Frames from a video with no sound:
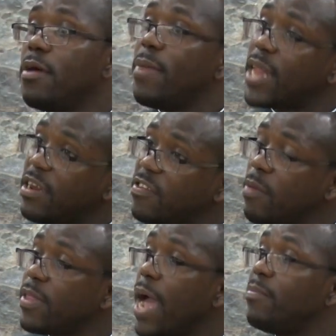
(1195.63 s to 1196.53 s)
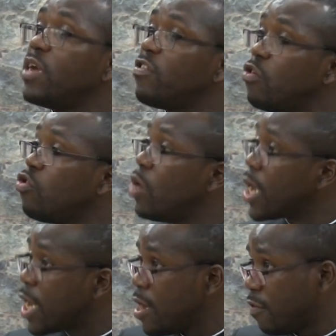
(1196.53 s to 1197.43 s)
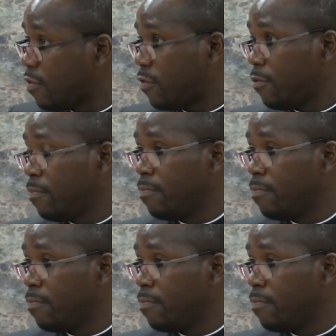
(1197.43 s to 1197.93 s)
but at the same time, there is also a curse.